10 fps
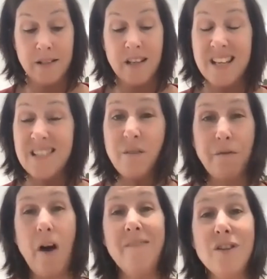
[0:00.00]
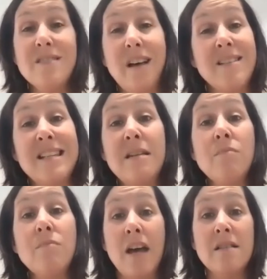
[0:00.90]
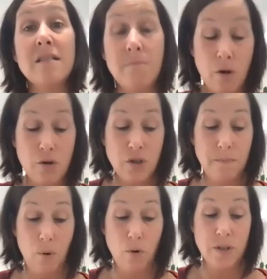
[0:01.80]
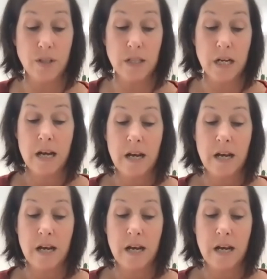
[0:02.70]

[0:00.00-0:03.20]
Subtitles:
So these are the 5 things I deem as the most important.